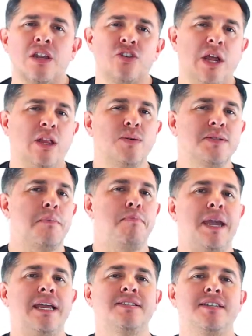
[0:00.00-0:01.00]
Trello is a
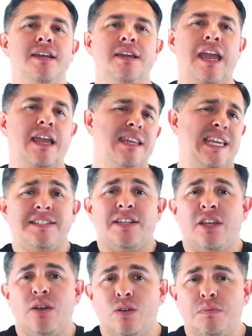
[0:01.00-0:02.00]
basic and easy
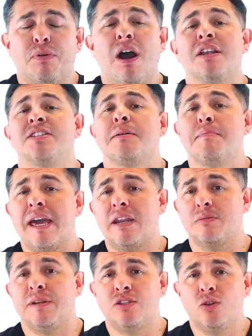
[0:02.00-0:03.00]
to use project
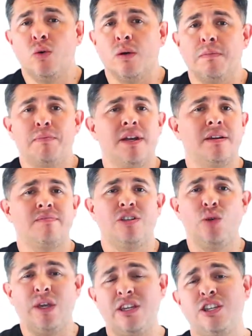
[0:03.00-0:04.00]
management tool, but
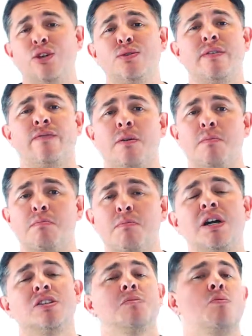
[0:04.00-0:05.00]
you can use it for
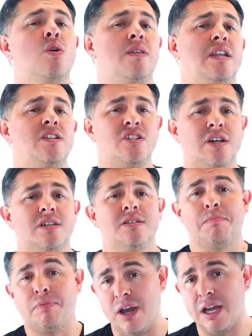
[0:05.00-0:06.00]
much more than
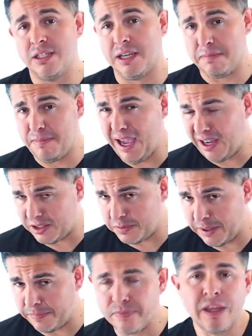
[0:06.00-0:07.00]
just project
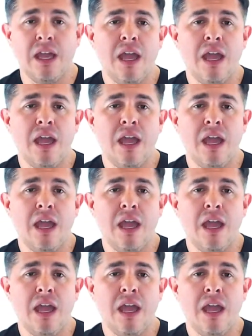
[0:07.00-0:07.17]
management.